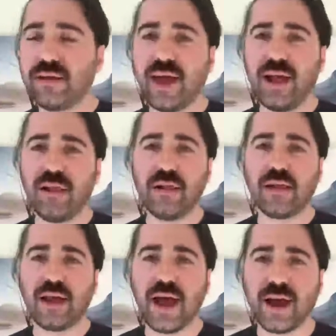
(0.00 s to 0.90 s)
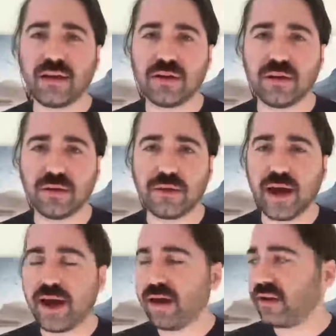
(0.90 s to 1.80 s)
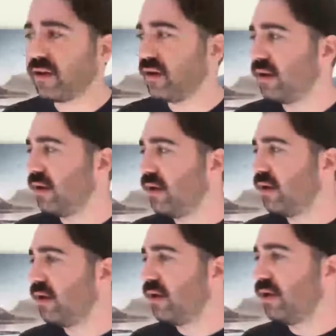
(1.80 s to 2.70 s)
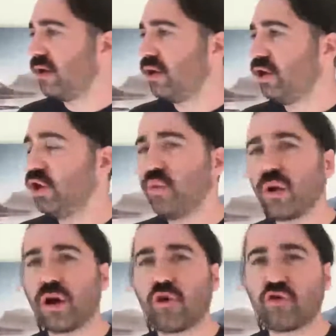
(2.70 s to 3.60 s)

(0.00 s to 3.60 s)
tell an actor that your